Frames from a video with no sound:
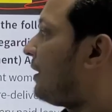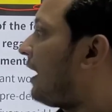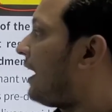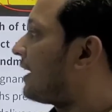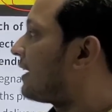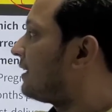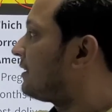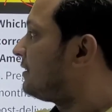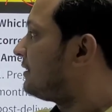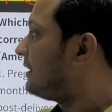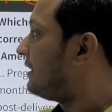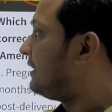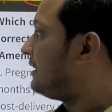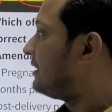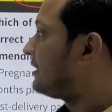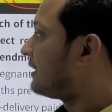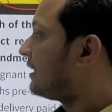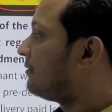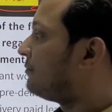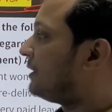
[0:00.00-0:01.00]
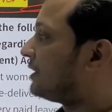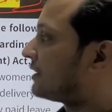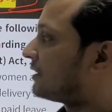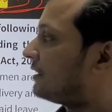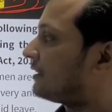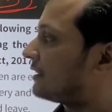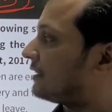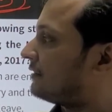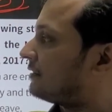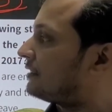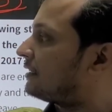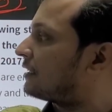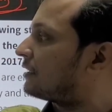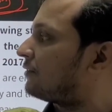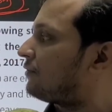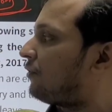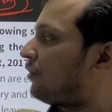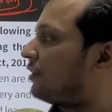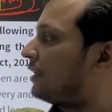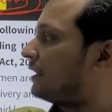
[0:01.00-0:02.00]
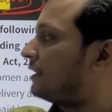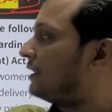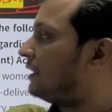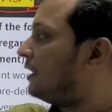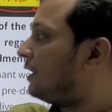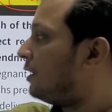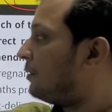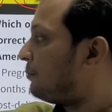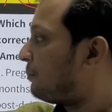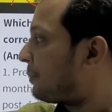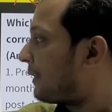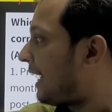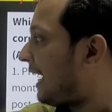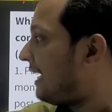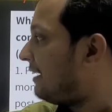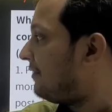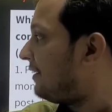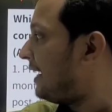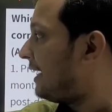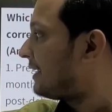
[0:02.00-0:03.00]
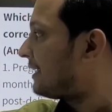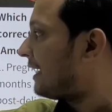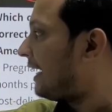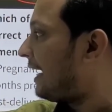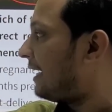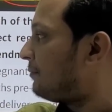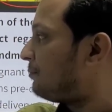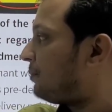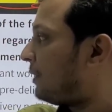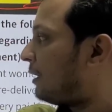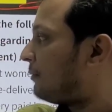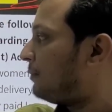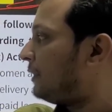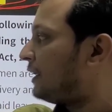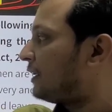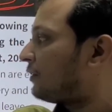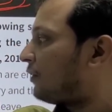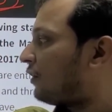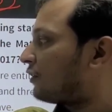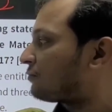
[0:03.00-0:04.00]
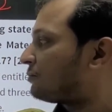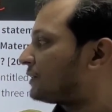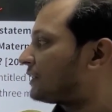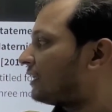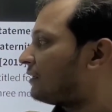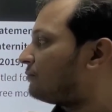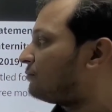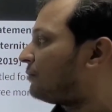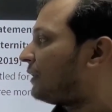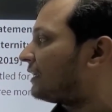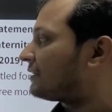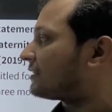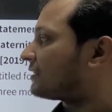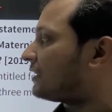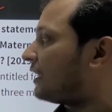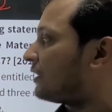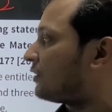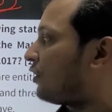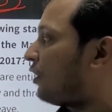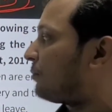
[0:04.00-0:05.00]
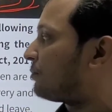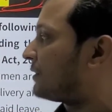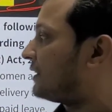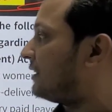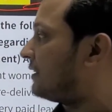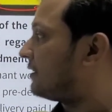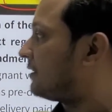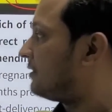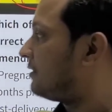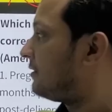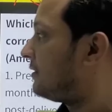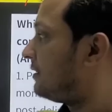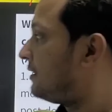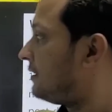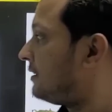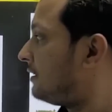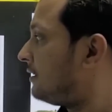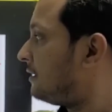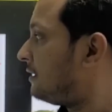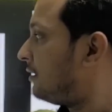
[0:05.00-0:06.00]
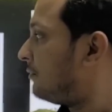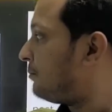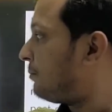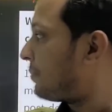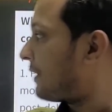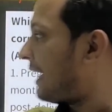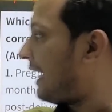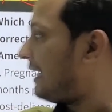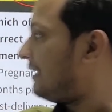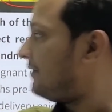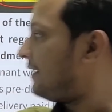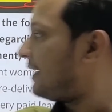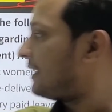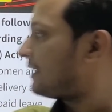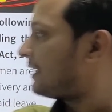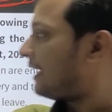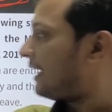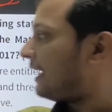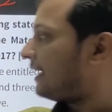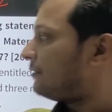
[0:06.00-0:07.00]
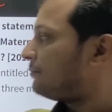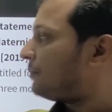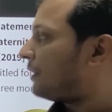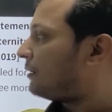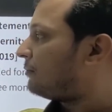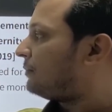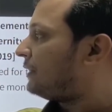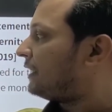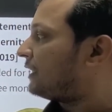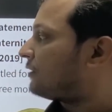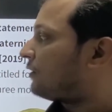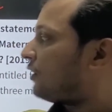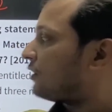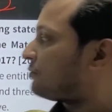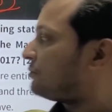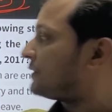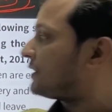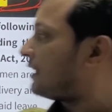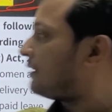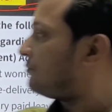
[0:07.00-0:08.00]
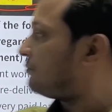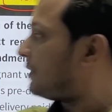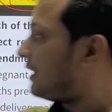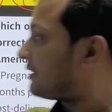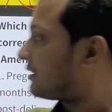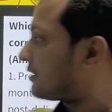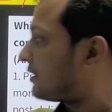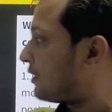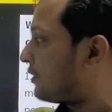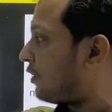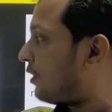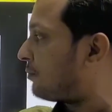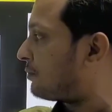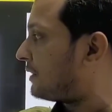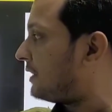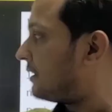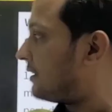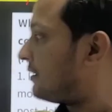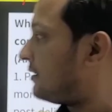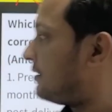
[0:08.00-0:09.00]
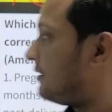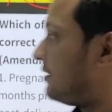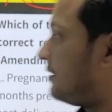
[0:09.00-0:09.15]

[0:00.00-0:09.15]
Bharat Digital Mission, consider the following. Private and public hospital must adopt it. Private and public hospital must adopt it.